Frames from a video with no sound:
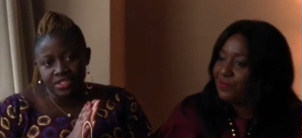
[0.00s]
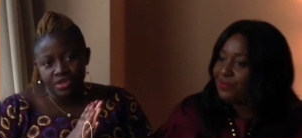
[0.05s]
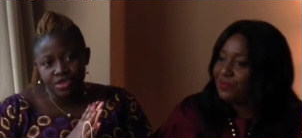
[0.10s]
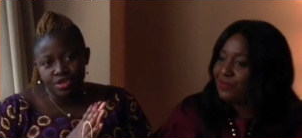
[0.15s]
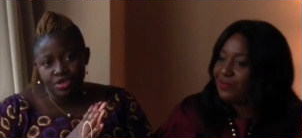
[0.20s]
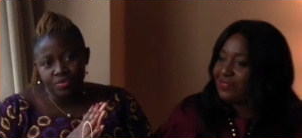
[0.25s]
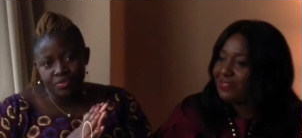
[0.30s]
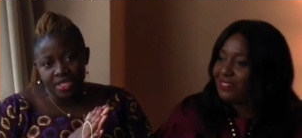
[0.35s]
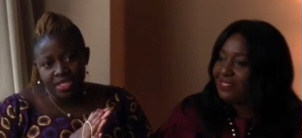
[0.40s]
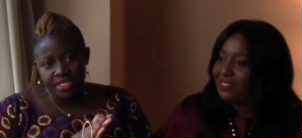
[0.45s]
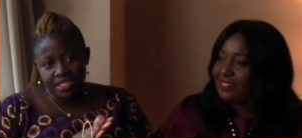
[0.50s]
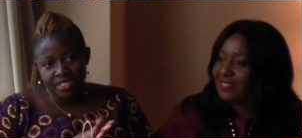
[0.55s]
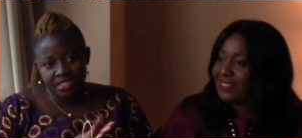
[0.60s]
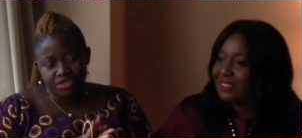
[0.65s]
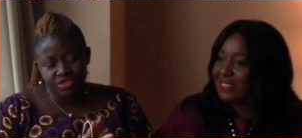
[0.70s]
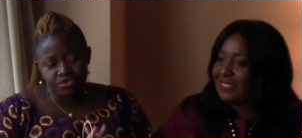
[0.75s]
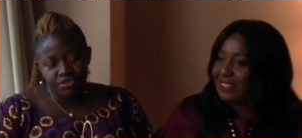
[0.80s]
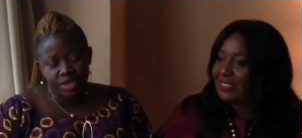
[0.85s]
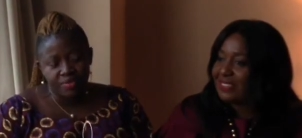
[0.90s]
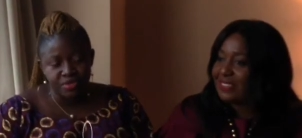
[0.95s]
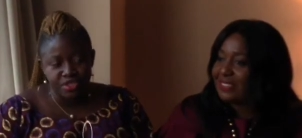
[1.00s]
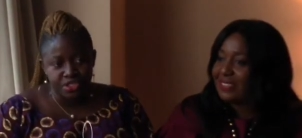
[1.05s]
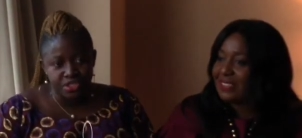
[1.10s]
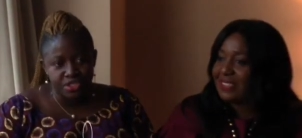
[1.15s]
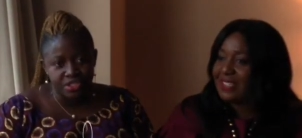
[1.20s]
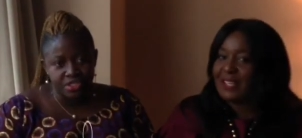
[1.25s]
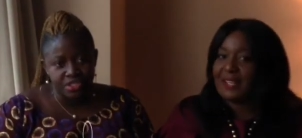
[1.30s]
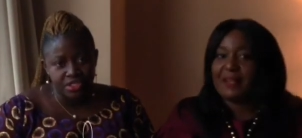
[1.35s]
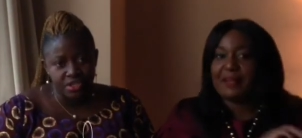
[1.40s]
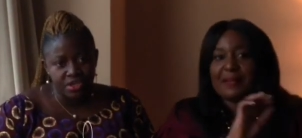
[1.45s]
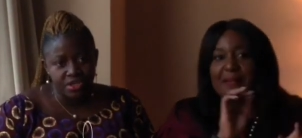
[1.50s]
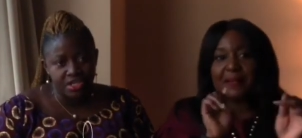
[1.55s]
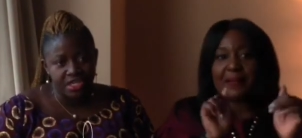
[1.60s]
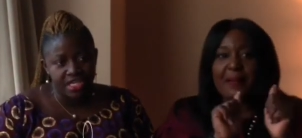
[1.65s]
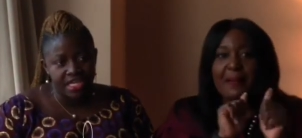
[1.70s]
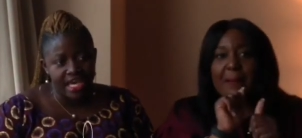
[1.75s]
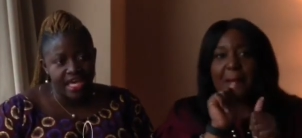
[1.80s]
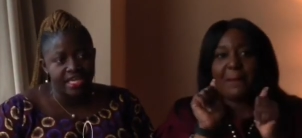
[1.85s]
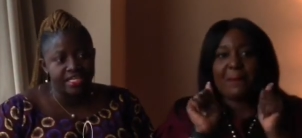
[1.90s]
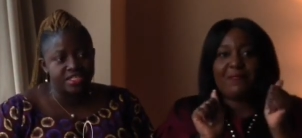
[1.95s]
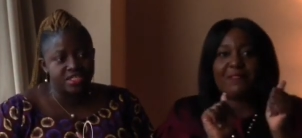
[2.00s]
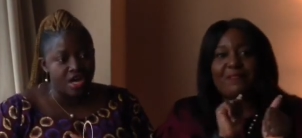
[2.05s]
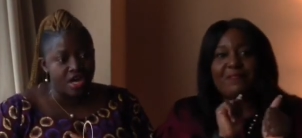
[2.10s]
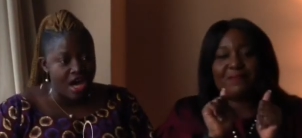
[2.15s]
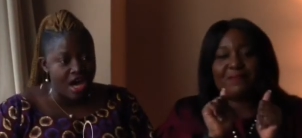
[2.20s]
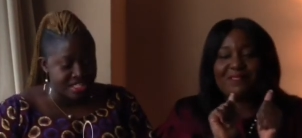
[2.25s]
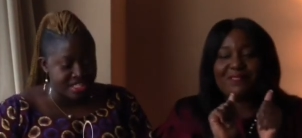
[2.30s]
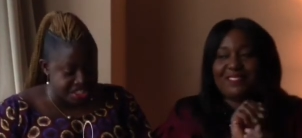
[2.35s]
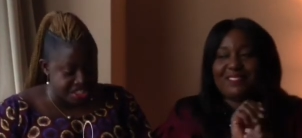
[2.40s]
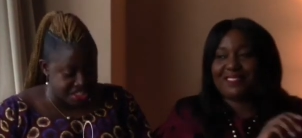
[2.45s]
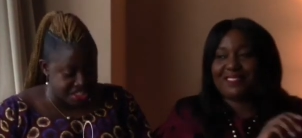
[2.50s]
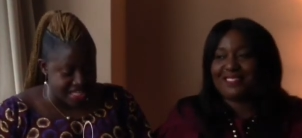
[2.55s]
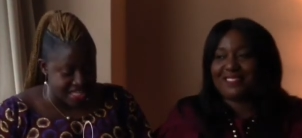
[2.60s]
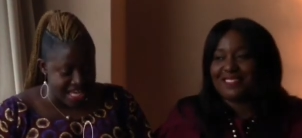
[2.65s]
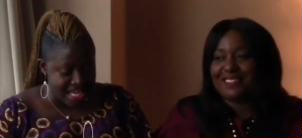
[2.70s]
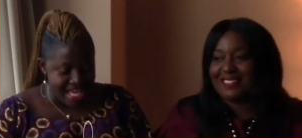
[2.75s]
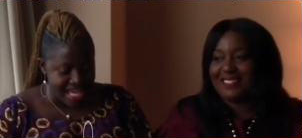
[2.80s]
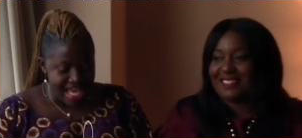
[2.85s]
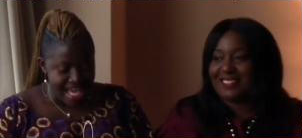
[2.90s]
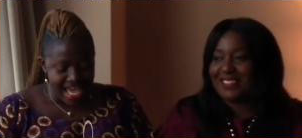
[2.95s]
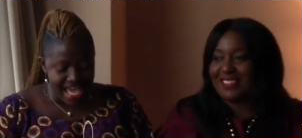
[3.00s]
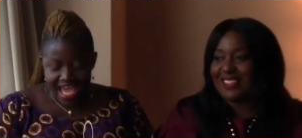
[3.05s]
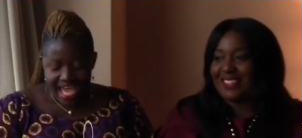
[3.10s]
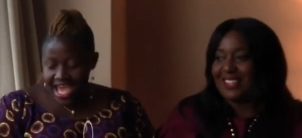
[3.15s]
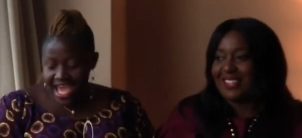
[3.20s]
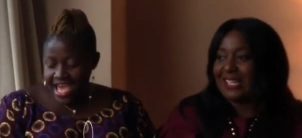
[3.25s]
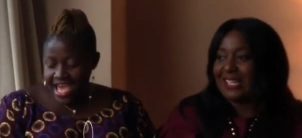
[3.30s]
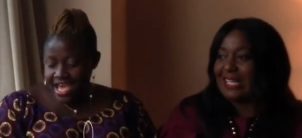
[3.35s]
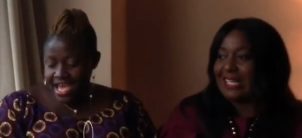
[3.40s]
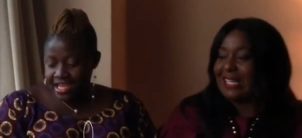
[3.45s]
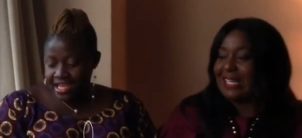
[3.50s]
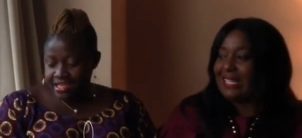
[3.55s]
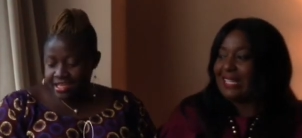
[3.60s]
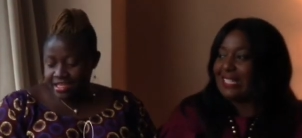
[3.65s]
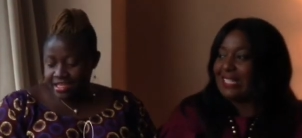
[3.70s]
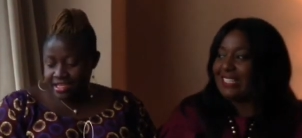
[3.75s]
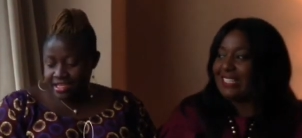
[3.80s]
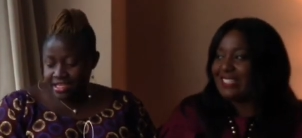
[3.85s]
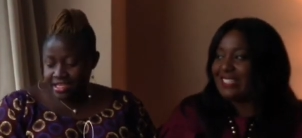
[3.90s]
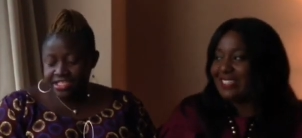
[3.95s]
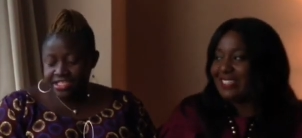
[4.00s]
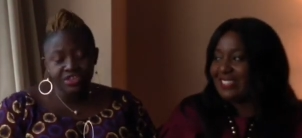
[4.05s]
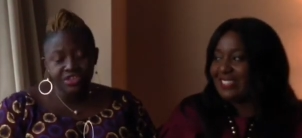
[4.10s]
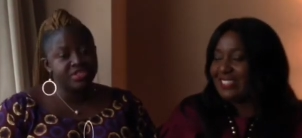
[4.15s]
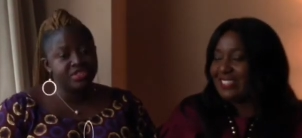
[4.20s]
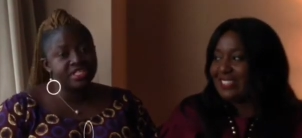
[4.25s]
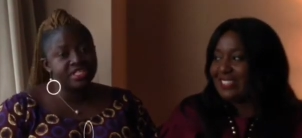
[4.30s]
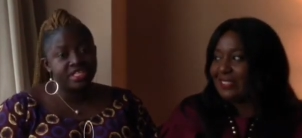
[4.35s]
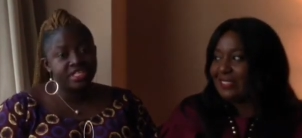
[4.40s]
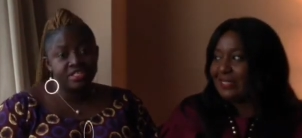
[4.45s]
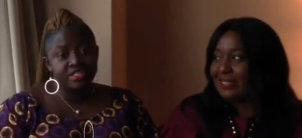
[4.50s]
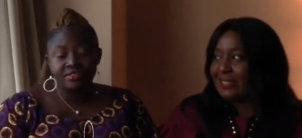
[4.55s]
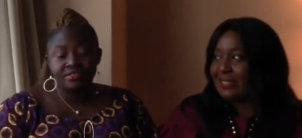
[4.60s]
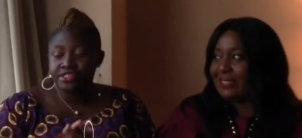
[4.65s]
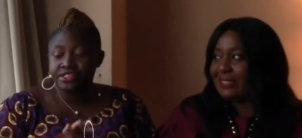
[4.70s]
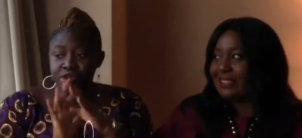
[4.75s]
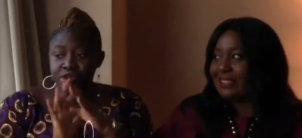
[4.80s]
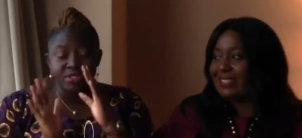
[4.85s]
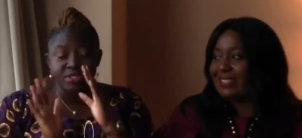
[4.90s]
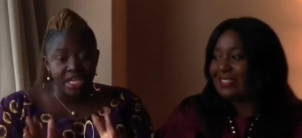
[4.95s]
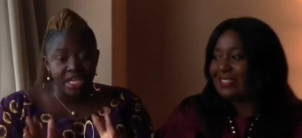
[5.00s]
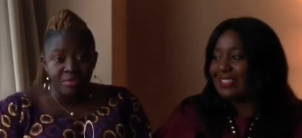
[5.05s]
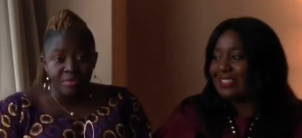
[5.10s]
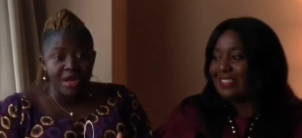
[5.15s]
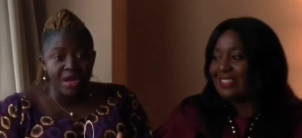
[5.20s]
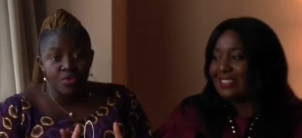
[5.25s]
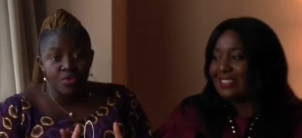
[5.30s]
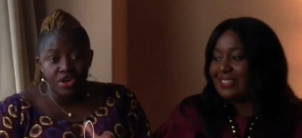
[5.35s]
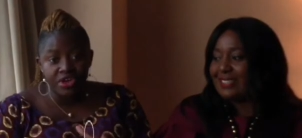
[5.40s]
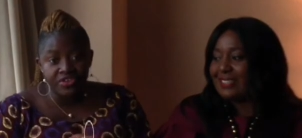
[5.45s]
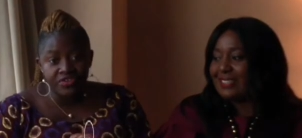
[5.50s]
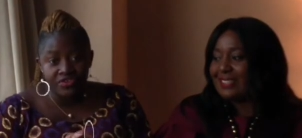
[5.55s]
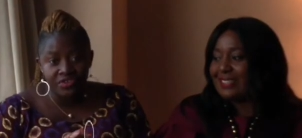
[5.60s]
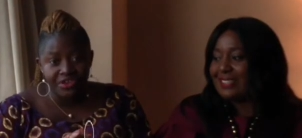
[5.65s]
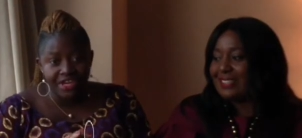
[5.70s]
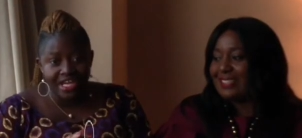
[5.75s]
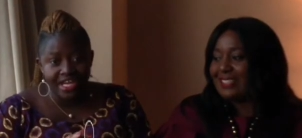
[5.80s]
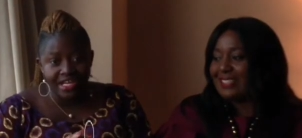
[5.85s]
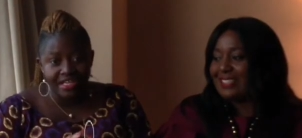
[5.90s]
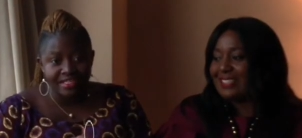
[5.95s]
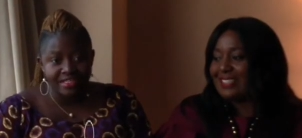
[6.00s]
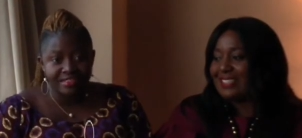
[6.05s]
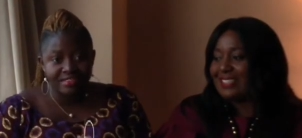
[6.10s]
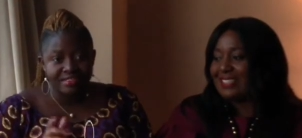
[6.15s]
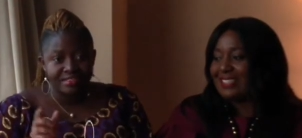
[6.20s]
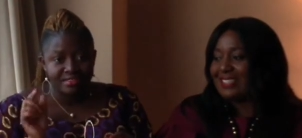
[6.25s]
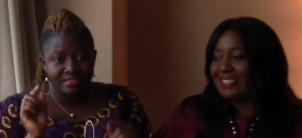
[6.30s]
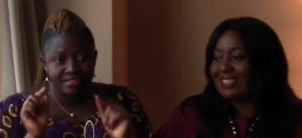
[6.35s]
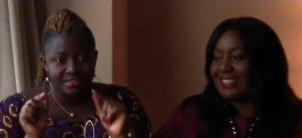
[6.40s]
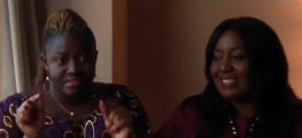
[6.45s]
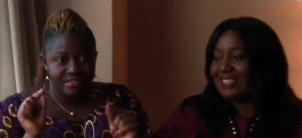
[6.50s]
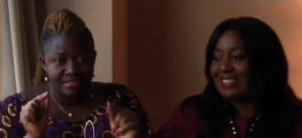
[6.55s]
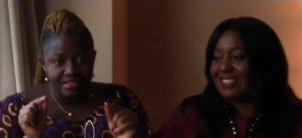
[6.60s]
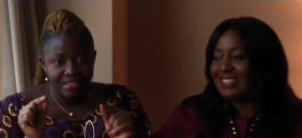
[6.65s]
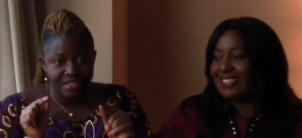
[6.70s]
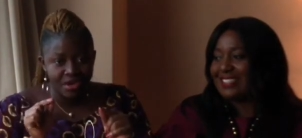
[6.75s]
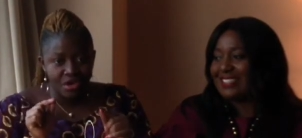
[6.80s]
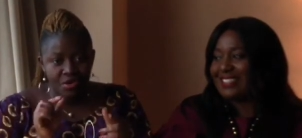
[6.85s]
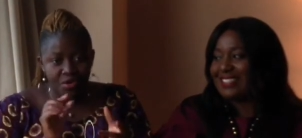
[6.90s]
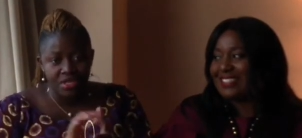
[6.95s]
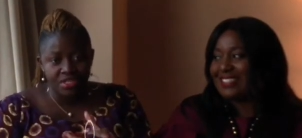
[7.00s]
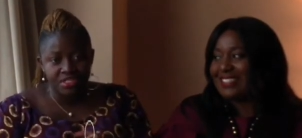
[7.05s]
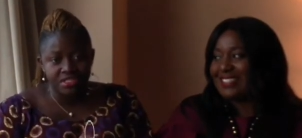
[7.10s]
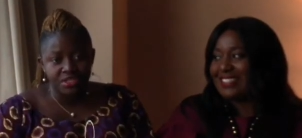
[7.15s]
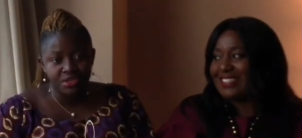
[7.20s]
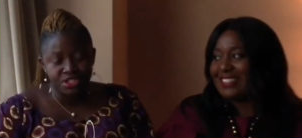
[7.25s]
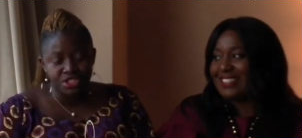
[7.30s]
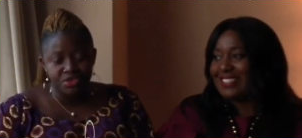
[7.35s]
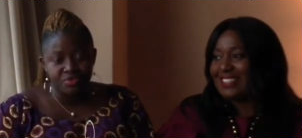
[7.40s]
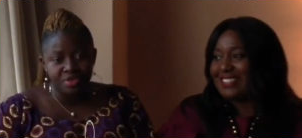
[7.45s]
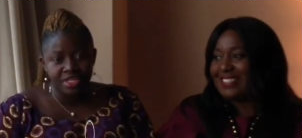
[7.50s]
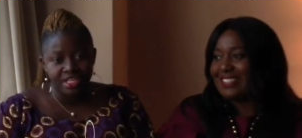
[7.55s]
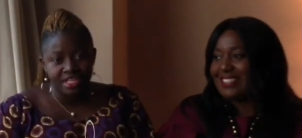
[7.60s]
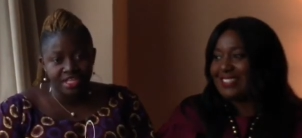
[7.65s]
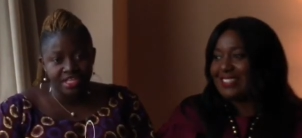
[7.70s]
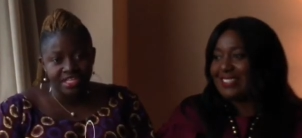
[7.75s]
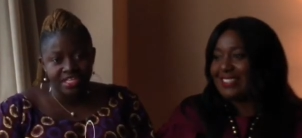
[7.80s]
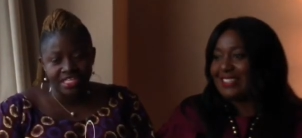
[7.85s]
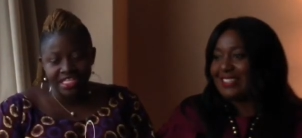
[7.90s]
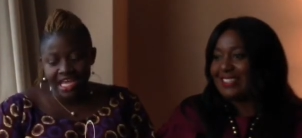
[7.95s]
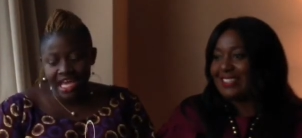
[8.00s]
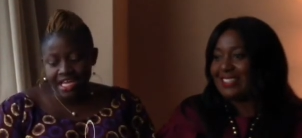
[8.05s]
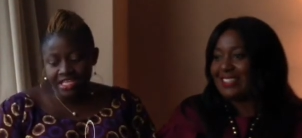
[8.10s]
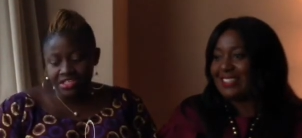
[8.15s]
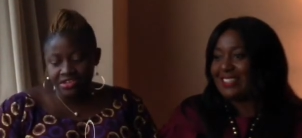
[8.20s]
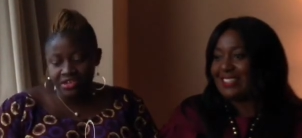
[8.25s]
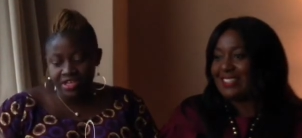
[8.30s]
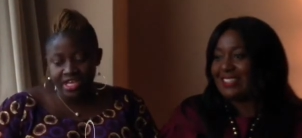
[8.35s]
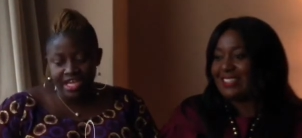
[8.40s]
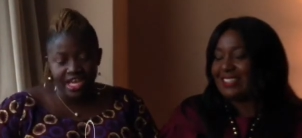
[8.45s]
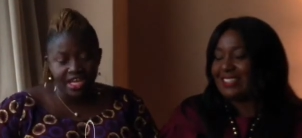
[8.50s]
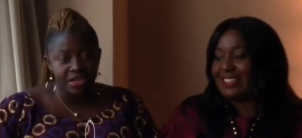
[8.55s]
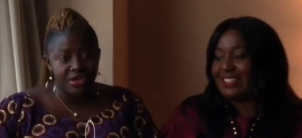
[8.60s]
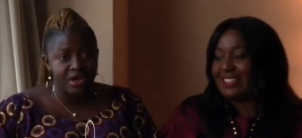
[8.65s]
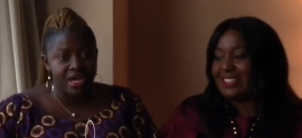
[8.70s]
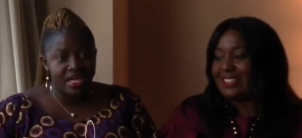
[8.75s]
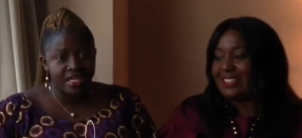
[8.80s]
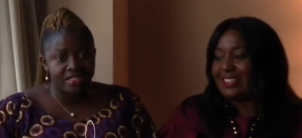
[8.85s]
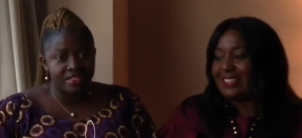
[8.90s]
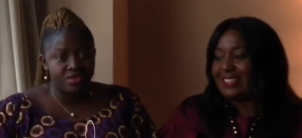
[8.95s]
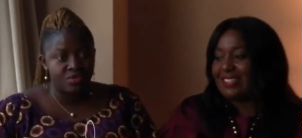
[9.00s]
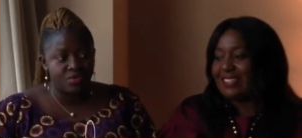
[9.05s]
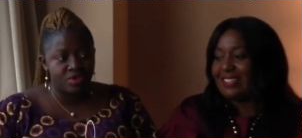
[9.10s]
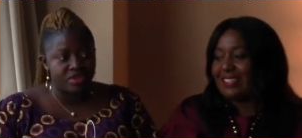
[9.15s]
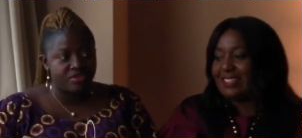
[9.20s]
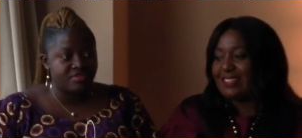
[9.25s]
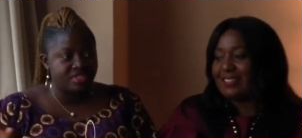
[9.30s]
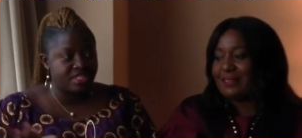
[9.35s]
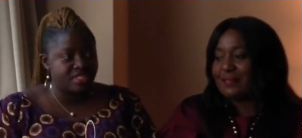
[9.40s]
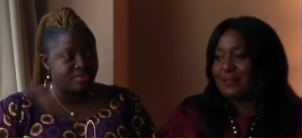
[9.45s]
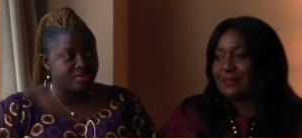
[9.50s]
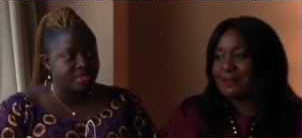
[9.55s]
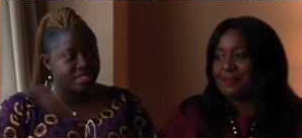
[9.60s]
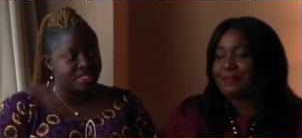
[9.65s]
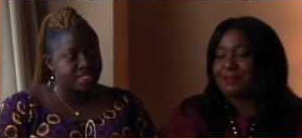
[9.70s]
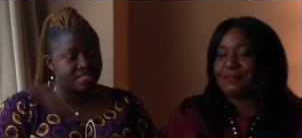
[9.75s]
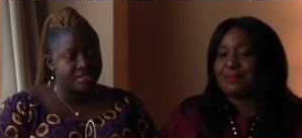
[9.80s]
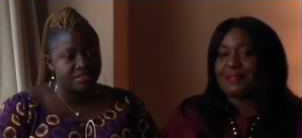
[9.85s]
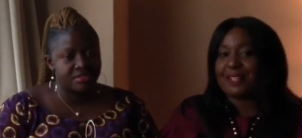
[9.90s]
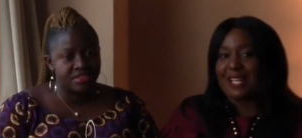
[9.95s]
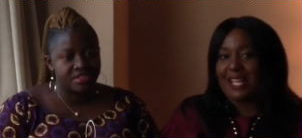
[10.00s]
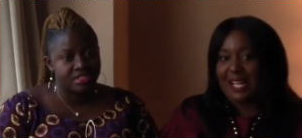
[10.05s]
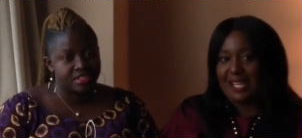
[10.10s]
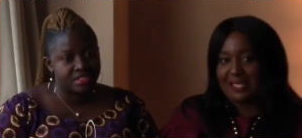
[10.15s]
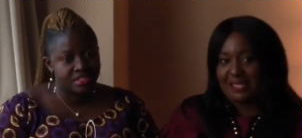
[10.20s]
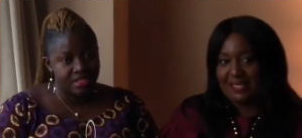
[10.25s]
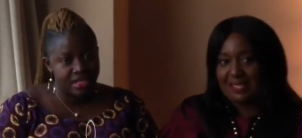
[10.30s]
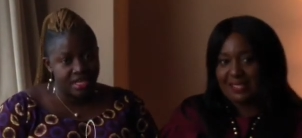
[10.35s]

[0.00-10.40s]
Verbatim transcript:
Speaker 1: going to be in the description, so you can get in touch. And seriously, don't take my word for it. Go on social media, contact her, and get your hands on one of these pieces, because